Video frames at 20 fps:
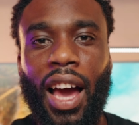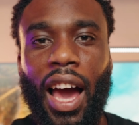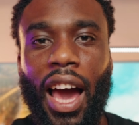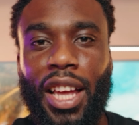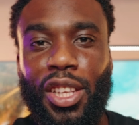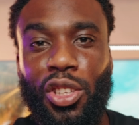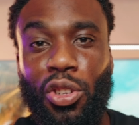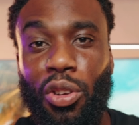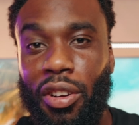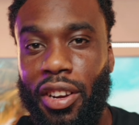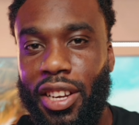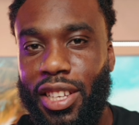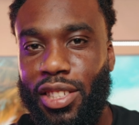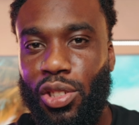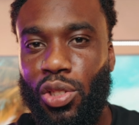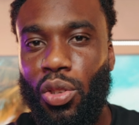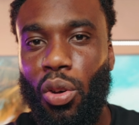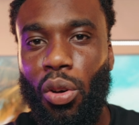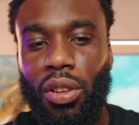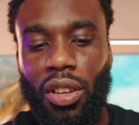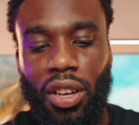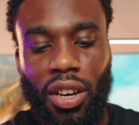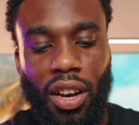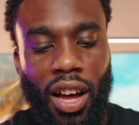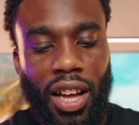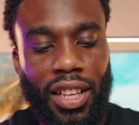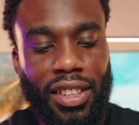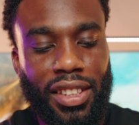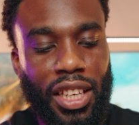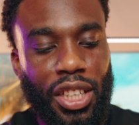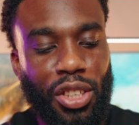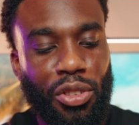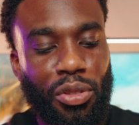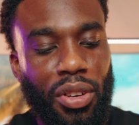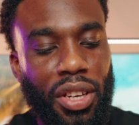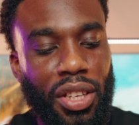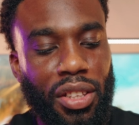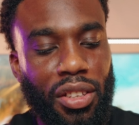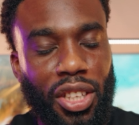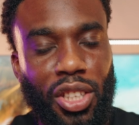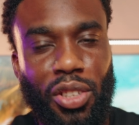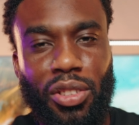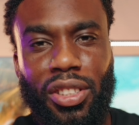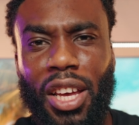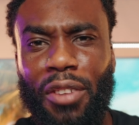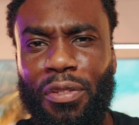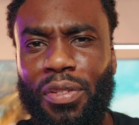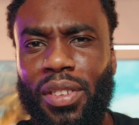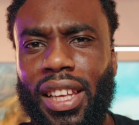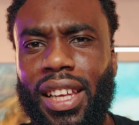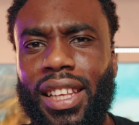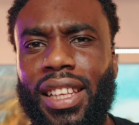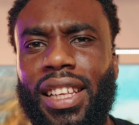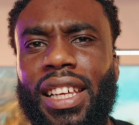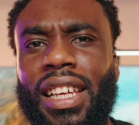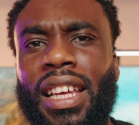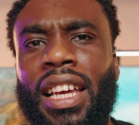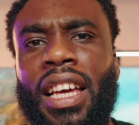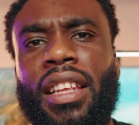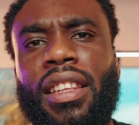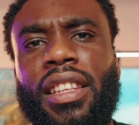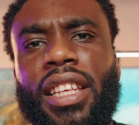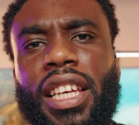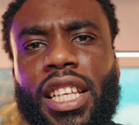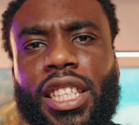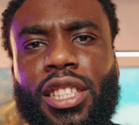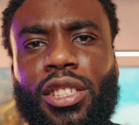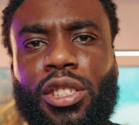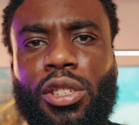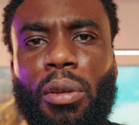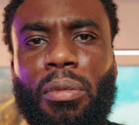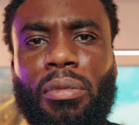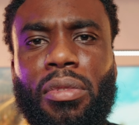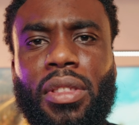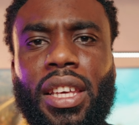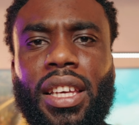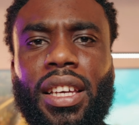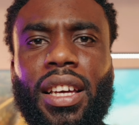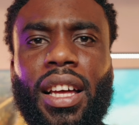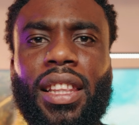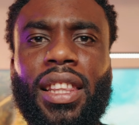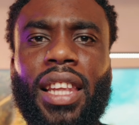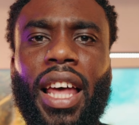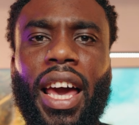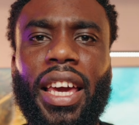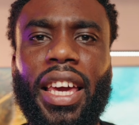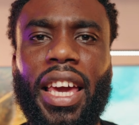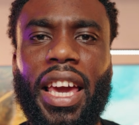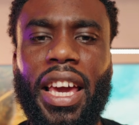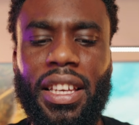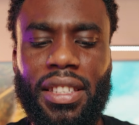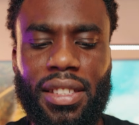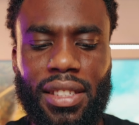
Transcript: and you're a solo content creator, you definitely need something like a